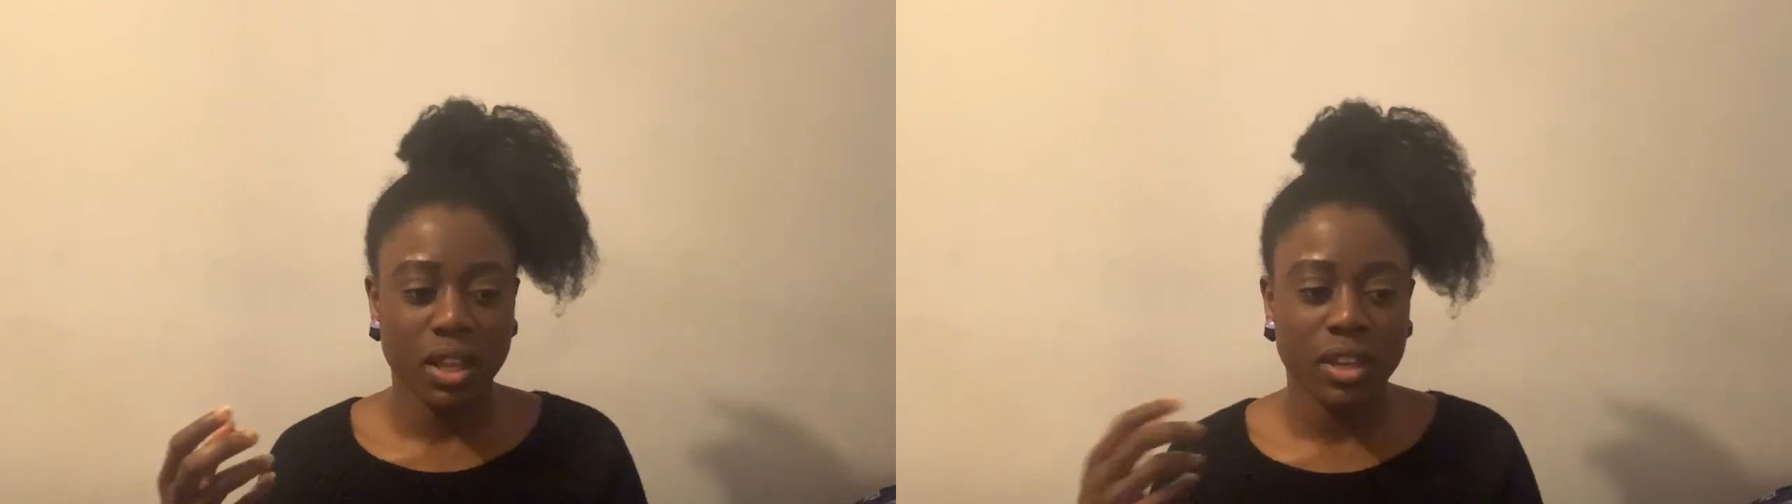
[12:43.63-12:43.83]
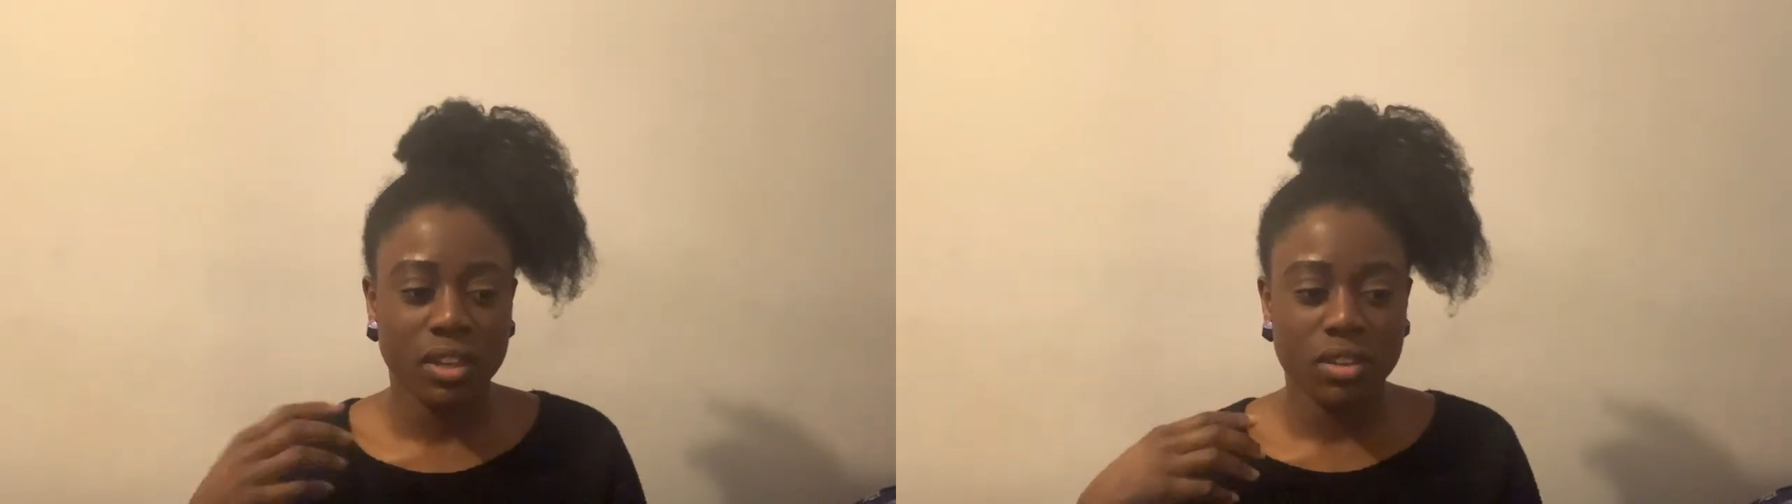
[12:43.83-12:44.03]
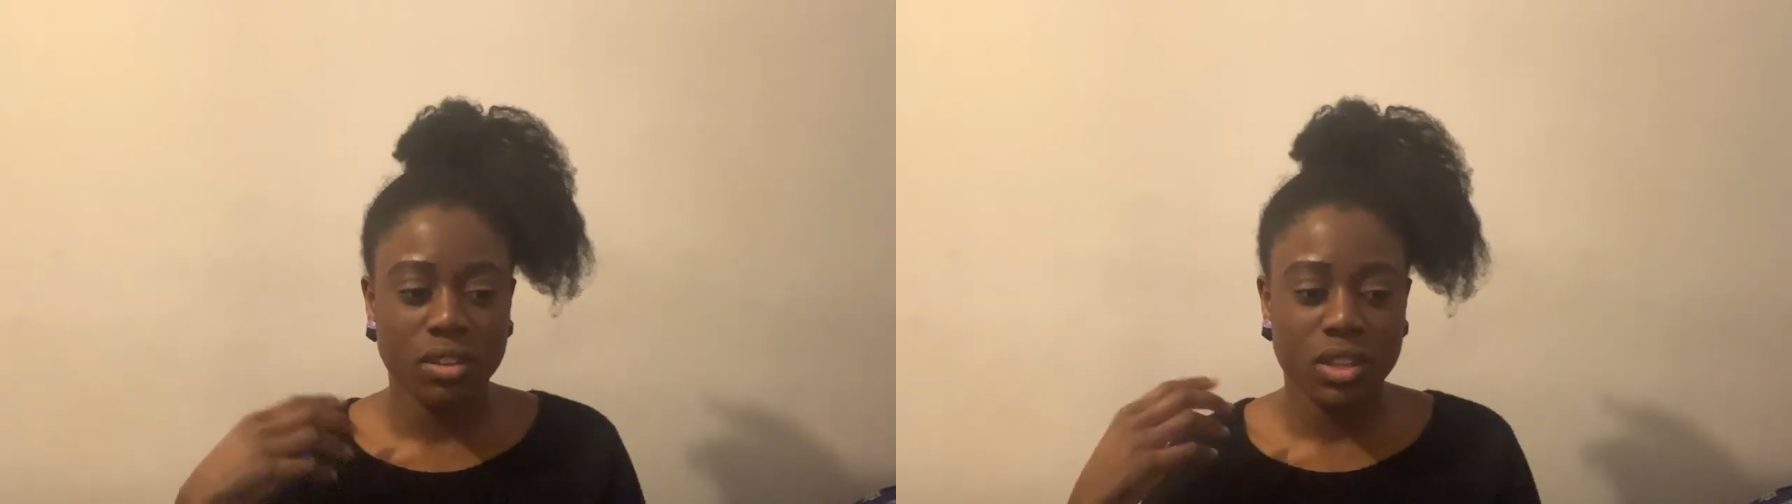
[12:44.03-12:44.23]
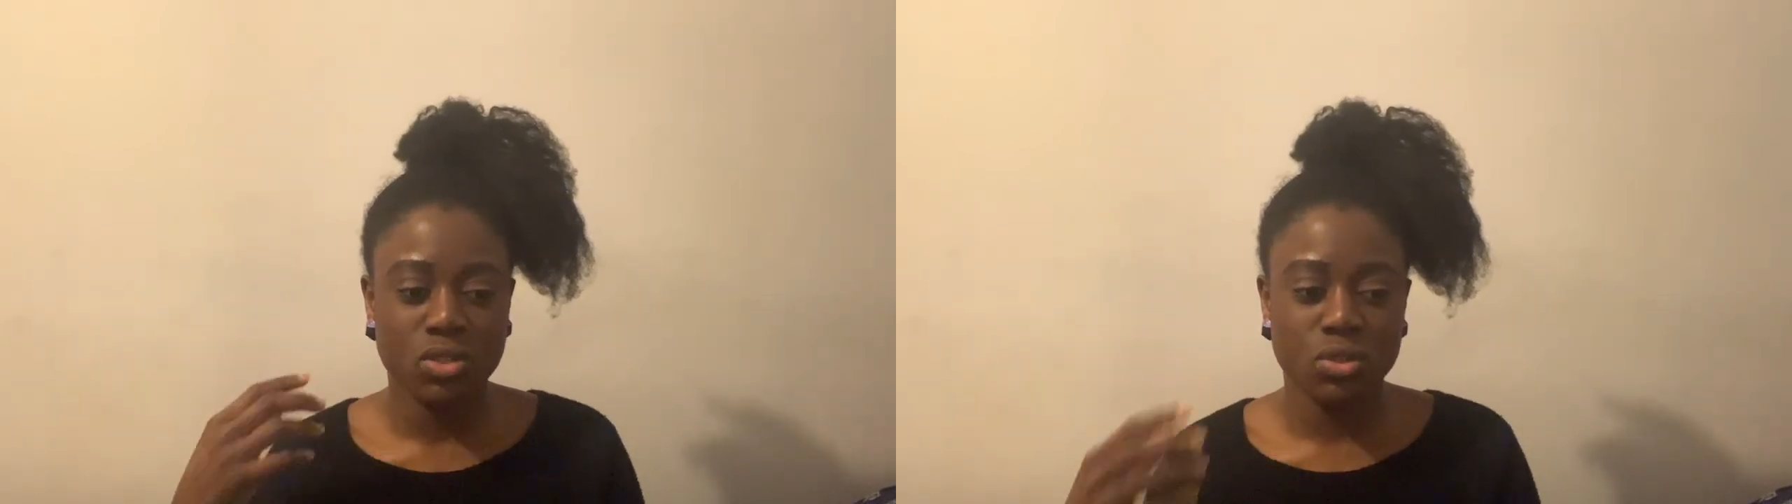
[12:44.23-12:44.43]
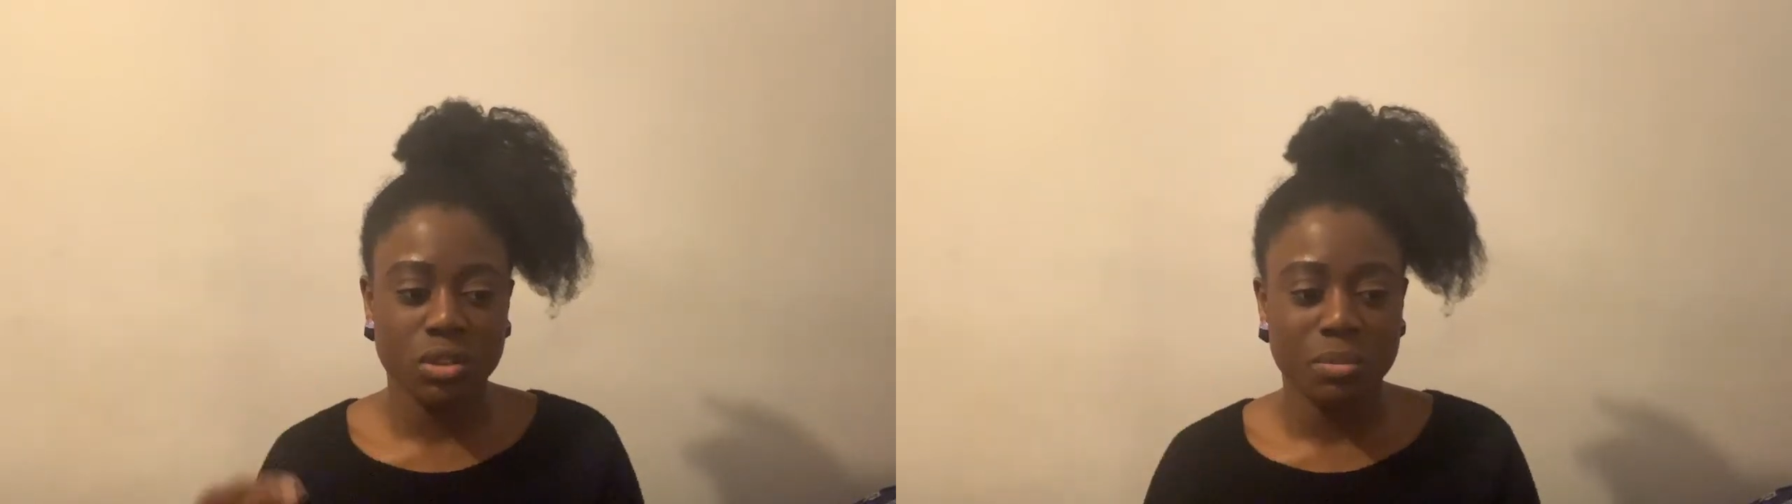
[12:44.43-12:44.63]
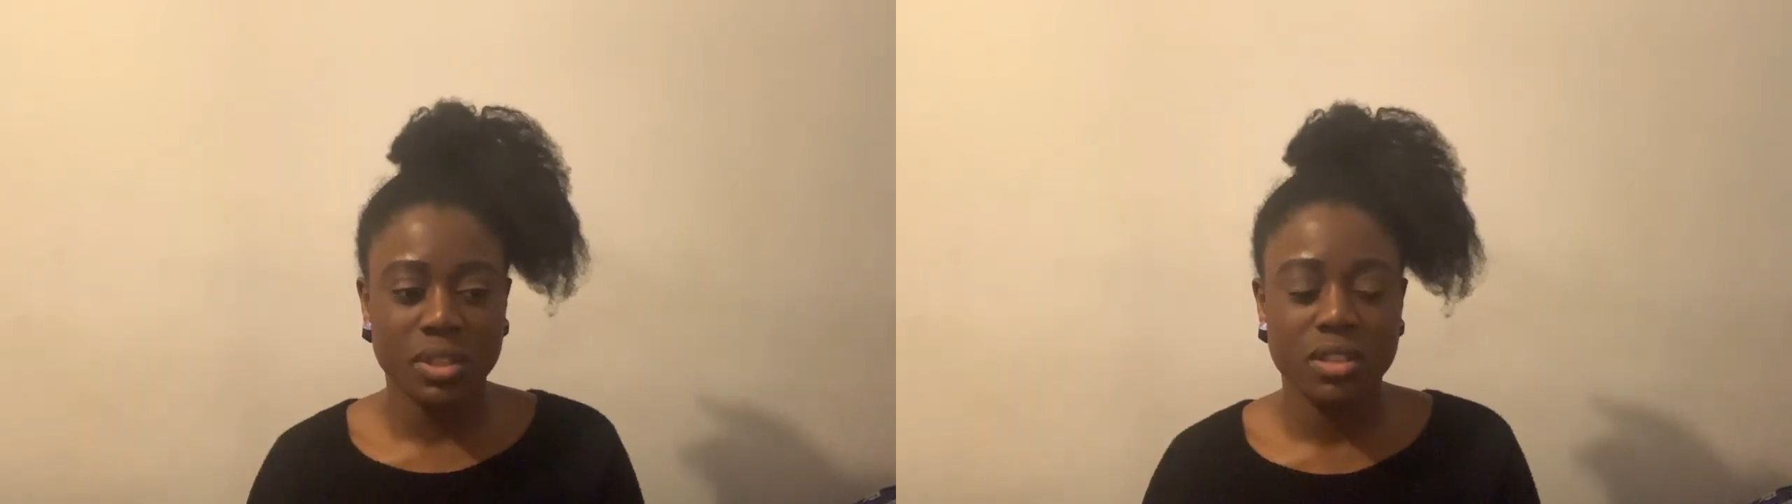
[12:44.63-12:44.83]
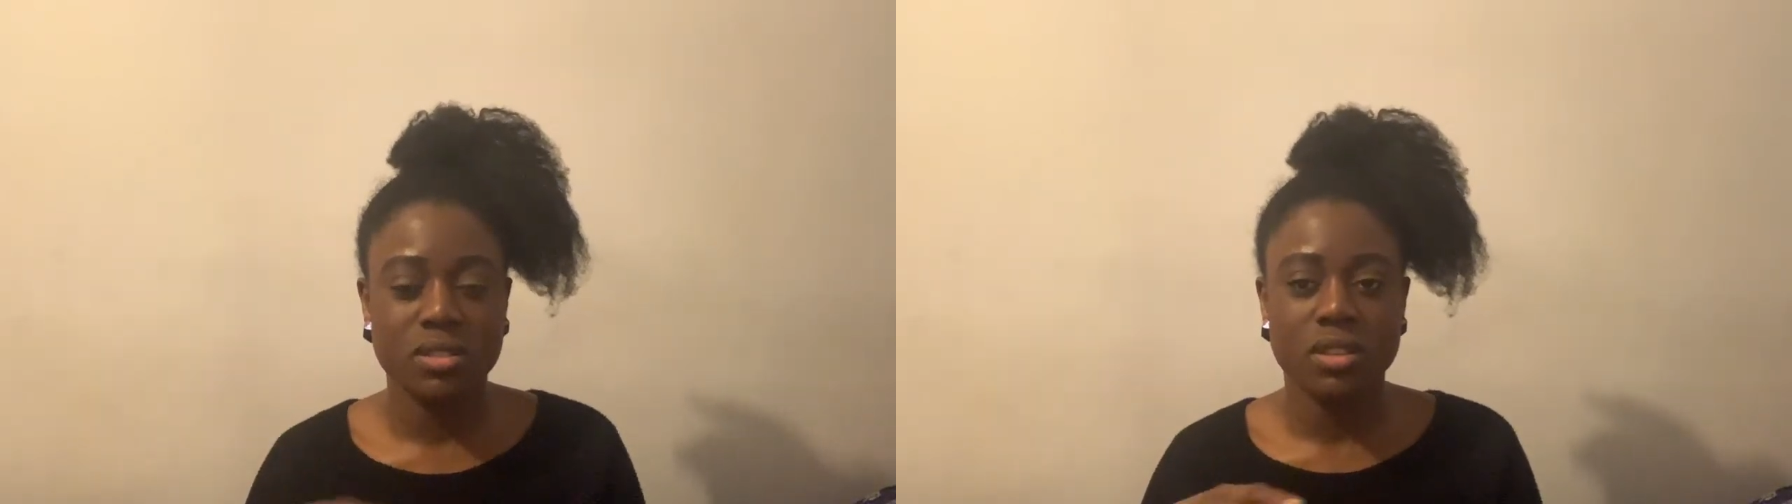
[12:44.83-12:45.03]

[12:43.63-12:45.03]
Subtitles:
like enjoyment